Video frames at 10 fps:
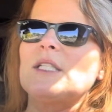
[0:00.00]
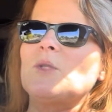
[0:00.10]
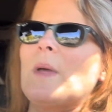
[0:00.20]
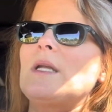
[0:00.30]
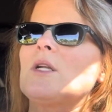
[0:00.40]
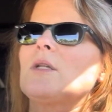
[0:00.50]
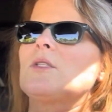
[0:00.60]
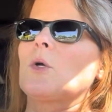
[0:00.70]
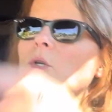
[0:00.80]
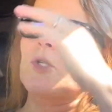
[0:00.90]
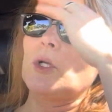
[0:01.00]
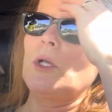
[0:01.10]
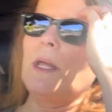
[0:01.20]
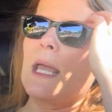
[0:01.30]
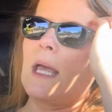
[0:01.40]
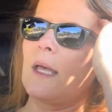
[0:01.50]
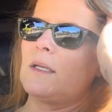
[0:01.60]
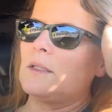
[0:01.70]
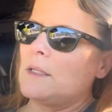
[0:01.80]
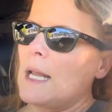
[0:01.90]
Spend it on social
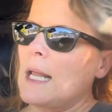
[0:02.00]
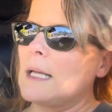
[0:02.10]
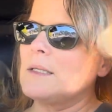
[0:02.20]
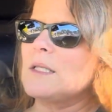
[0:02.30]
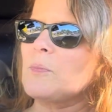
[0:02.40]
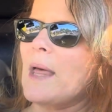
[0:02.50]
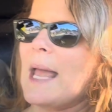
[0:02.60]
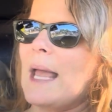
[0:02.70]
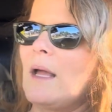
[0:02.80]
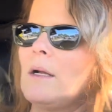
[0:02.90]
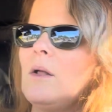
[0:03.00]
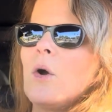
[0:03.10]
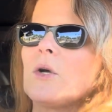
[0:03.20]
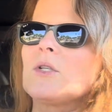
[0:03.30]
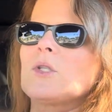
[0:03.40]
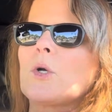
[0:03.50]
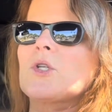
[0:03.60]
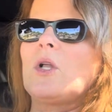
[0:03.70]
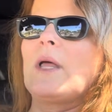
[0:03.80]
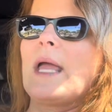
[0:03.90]
and display, or
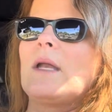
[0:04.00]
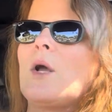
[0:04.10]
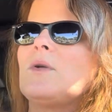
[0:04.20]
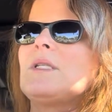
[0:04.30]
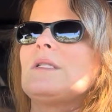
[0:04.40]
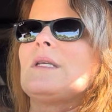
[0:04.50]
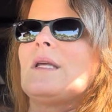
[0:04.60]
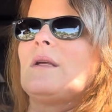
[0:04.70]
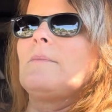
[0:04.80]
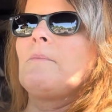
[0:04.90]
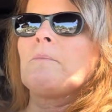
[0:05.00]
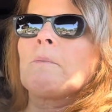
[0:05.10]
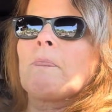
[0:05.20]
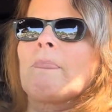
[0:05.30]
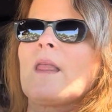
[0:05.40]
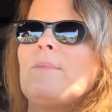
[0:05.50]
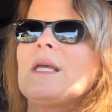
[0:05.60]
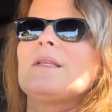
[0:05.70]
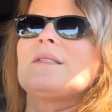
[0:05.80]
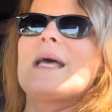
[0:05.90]
social and OTT,
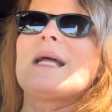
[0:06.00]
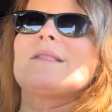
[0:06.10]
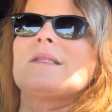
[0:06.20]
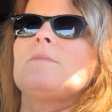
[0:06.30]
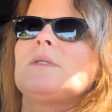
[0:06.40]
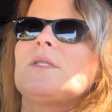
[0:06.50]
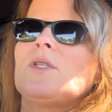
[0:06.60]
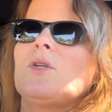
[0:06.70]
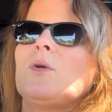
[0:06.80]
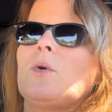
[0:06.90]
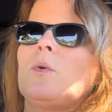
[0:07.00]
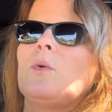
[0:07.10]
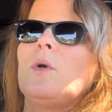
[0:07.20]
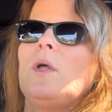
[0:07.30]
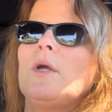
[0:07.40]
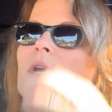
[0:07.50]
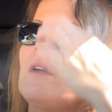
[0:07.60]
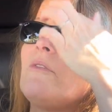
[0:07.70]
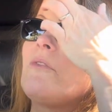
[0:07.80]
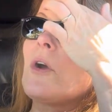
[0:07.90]
because that seems to
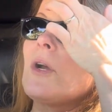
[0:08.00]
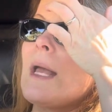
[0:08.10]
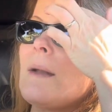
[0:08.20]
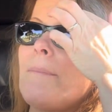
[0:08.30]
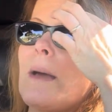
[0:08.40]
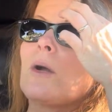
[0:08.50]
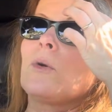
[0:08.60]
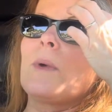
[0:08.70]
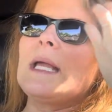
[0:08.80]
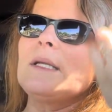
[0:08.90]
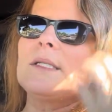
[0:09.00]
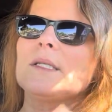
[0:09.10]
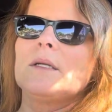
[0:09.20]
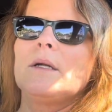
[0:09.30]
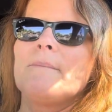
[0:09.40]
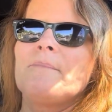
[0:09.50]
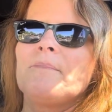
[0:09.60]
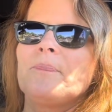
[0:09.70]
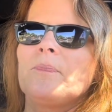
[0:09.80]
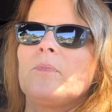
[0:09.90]
convert at a better rate
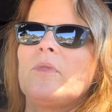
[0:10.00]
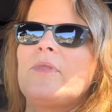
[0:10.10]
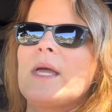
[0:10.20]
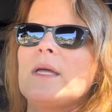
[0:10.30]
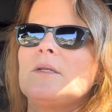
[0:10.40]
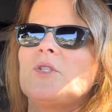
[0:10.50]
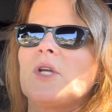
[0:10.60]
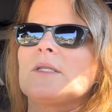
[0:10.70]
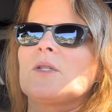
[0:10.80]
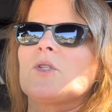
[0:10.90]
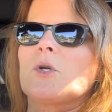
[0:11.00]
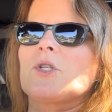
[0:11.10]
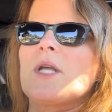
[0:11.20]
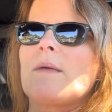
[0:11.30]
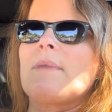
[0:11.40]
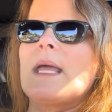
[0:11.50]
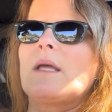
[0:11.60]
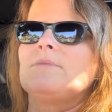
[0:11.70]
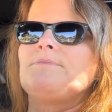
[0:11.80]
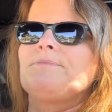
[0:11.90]
than just a search
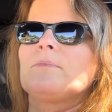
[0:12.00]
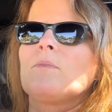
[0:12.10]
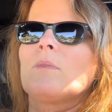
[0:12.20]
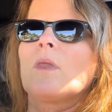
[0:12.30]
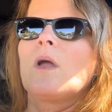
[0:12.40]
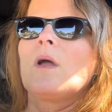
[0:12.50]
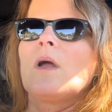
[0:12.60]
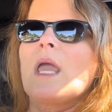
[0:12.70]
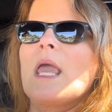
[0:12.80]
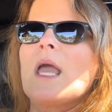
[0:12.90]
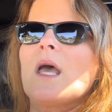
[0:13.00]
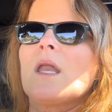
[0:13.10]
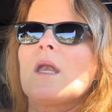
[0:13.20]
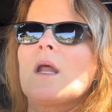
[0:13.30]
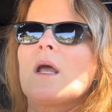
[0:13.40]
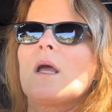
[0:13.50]
campaign. And